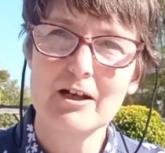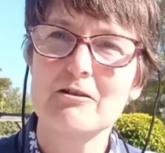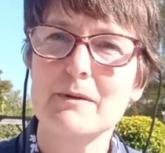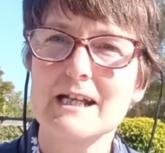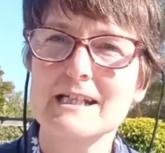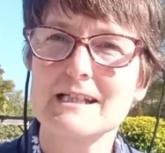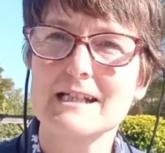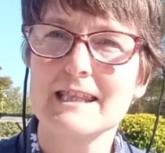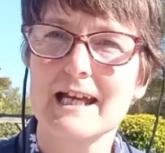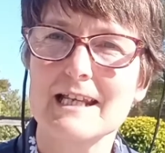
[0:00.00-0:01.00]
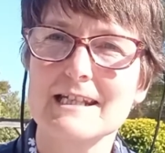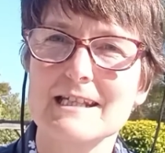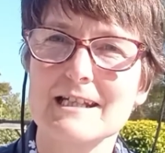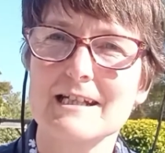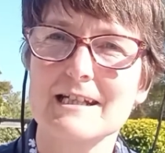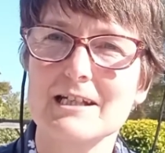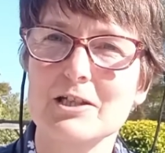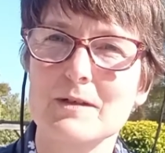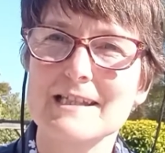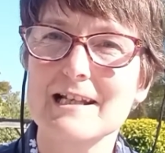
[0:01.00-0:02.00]
A reminder that
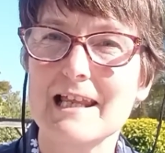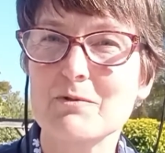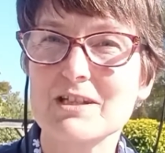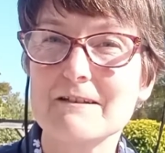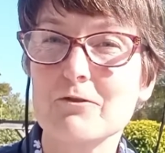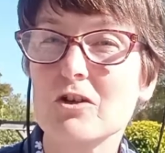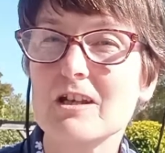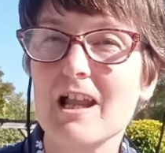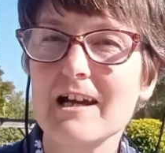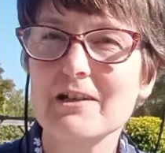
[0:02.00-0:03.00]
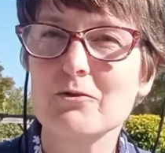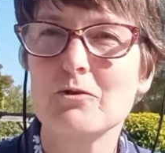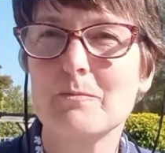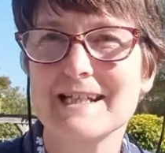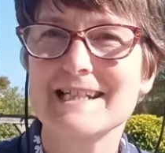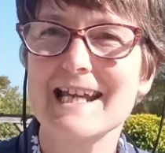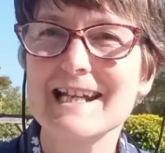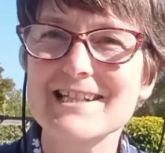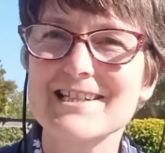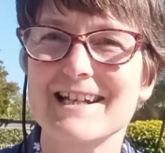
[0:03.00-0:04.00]
you are still able to give online or by
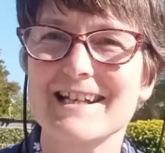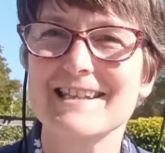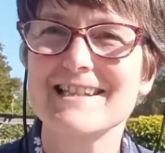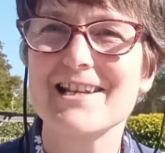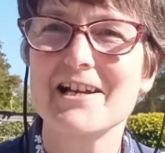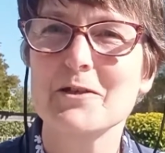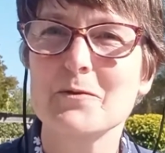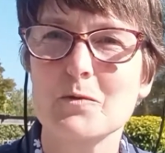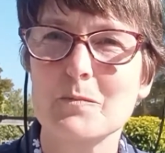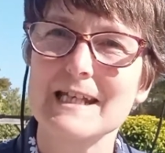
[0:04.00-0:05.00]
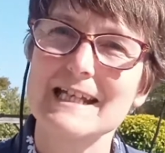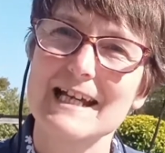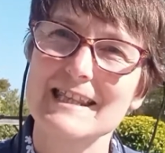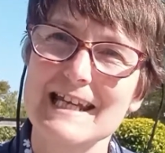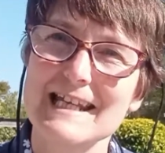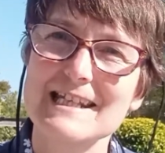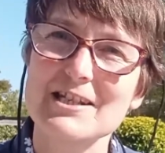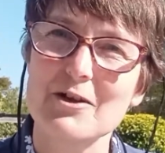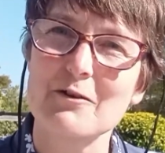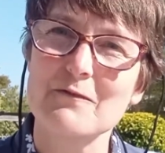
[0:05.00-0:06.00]
text, and the slide will be at the
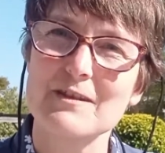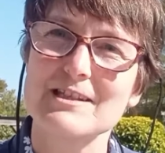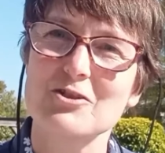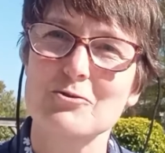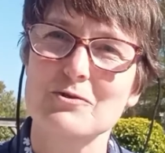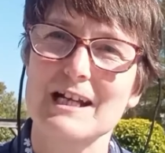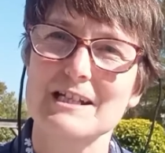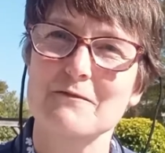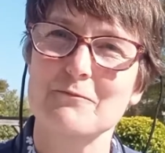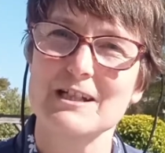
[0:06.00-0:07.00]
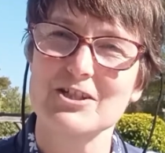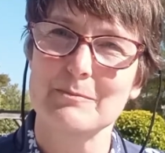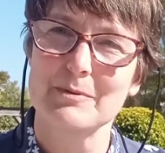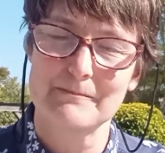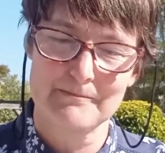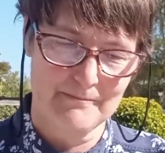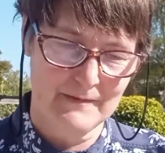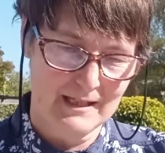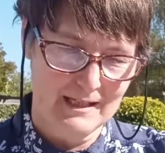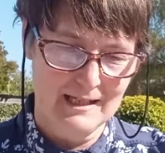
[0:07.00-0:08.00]
end of this short act of worship.
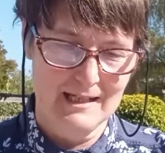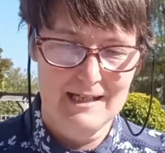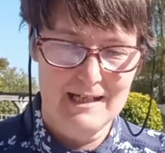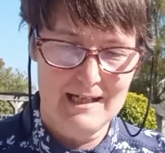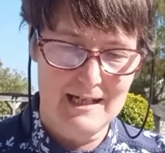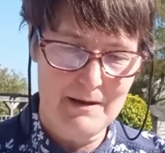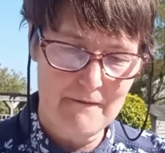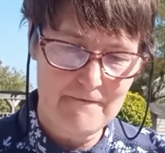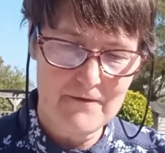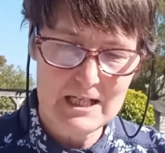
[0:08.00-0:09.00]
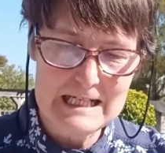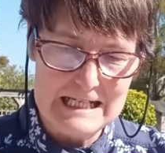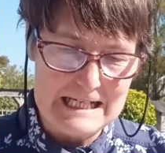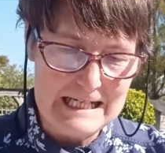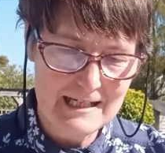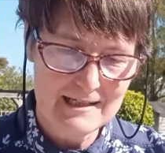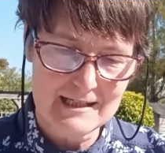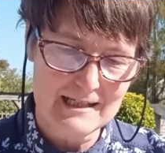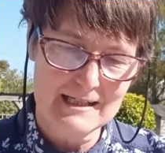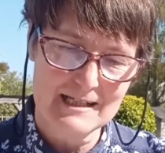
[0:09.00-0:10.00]
And finally,
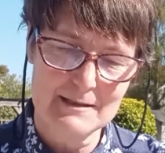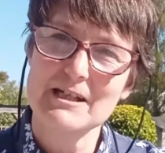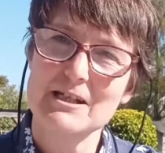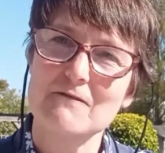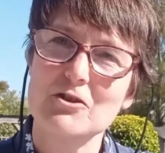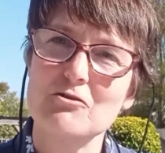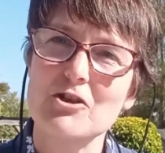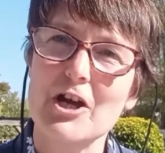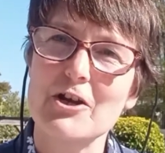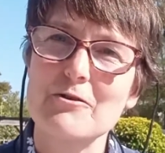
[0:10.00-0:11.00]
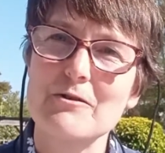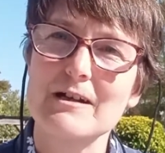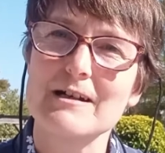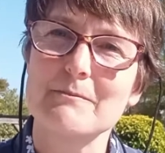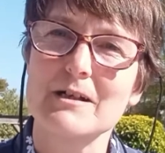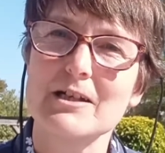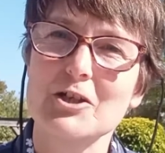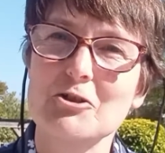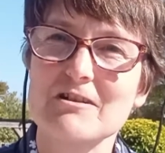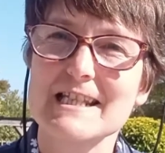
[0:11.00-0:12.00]
as many of you know, my
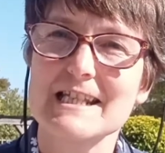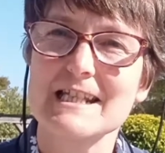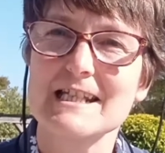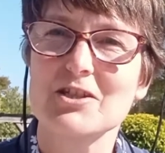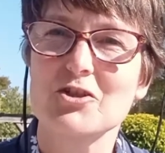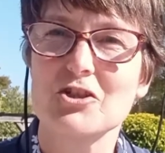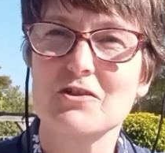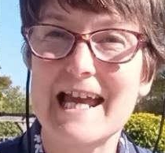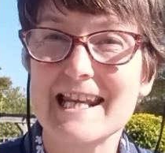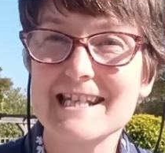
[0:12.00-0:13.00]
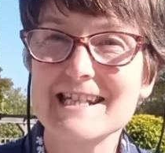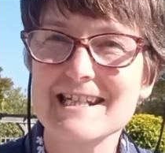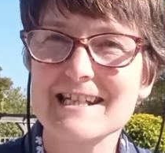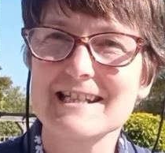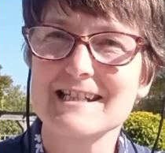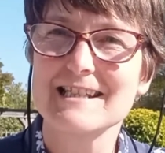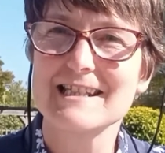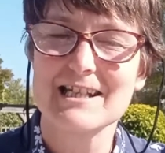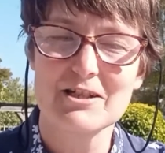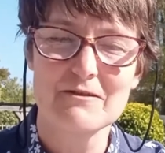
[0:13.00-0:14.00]
curacy is due to end at
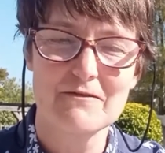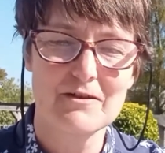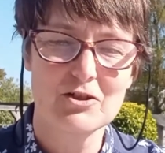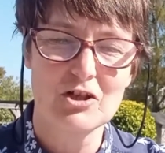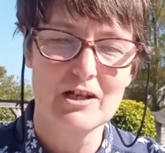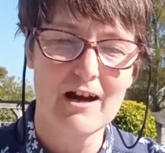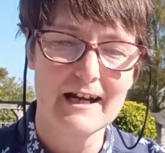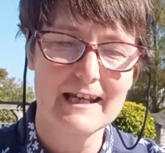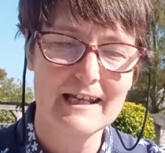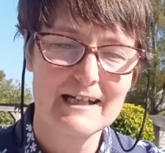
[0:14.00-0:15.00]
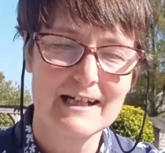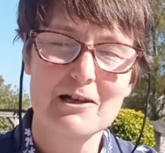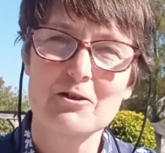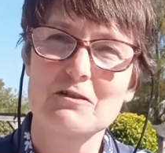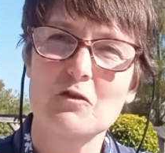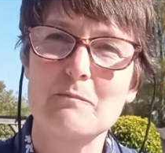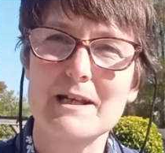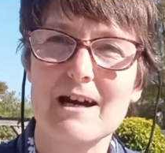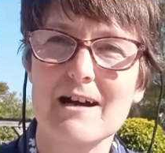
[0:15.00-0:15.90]
the end of July, and lots of you have been